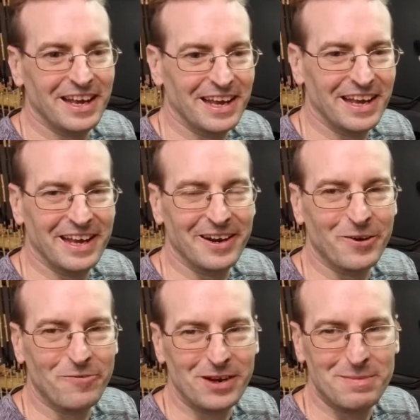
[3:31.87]
and
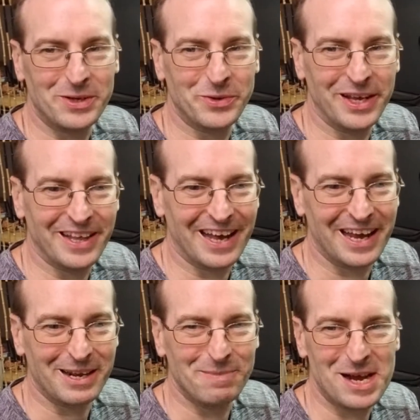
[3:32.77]
hopefully between that
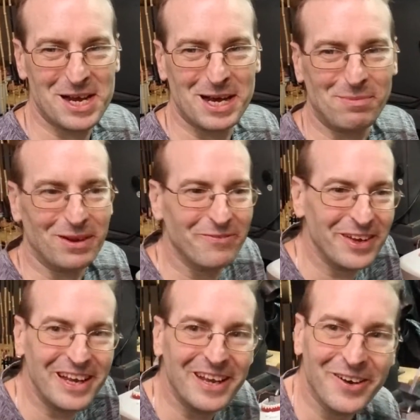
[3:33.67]
I can make a couple of
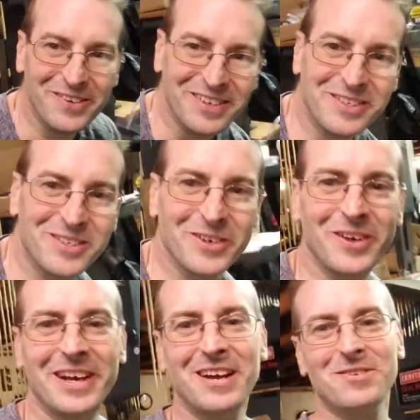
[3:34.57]
videos and show
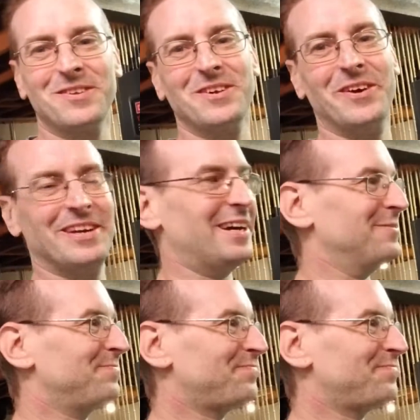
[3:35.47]
you guys what's going on.